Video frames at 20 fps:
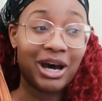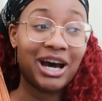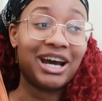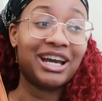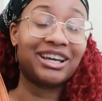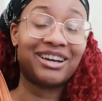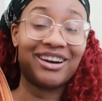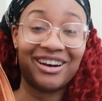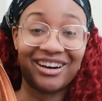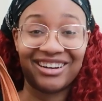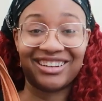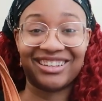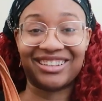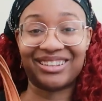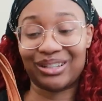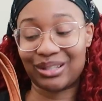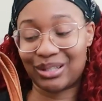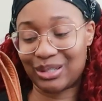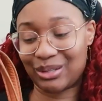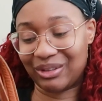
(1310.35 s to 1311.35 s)
my
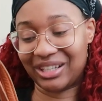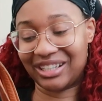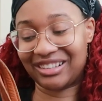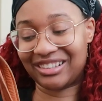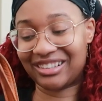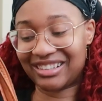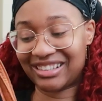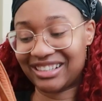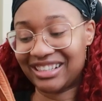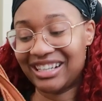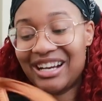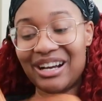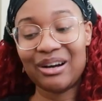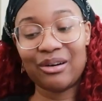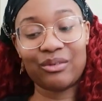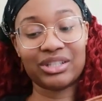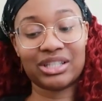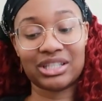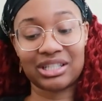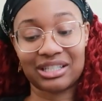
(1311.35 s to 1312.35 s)
Cargill sweater,
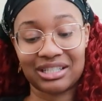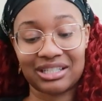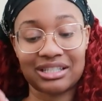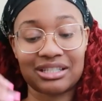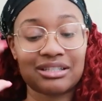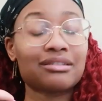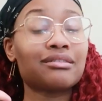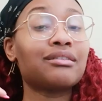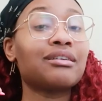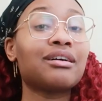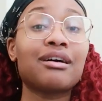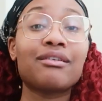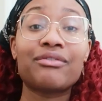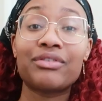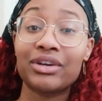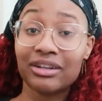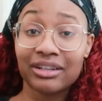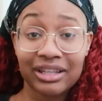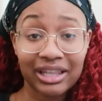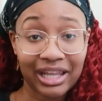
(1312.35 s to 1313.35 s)
which is a
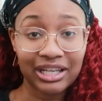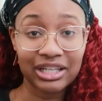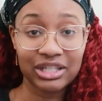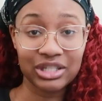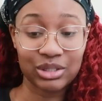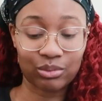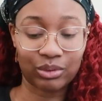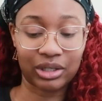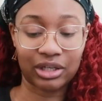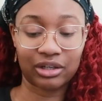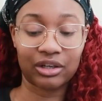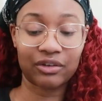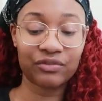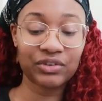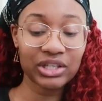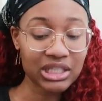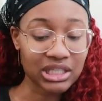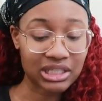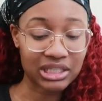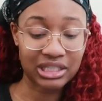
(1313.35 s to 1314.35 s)
very light sweater. If
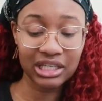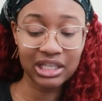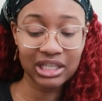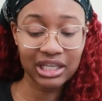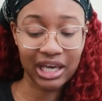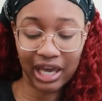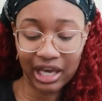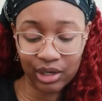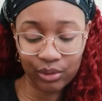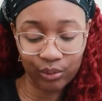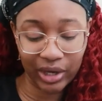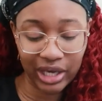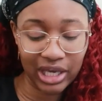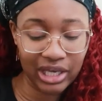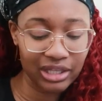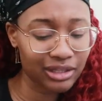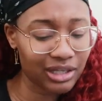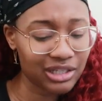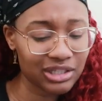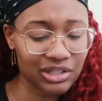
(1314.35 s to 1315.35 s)
it's DK
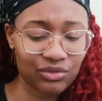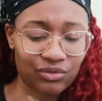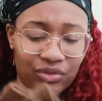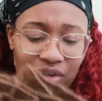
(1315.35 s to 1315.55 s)
weight, that's